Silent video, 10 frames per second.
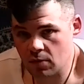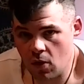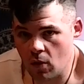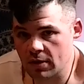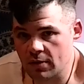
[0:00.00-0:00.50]

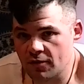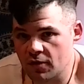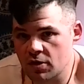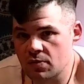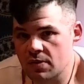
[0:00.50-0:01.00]
only
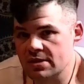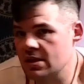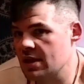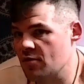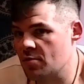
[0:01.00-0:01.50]
referred to as the
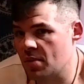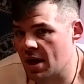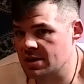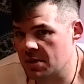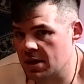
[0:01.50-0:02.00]
clever
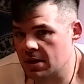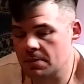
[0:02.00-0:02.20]
bridesmaid,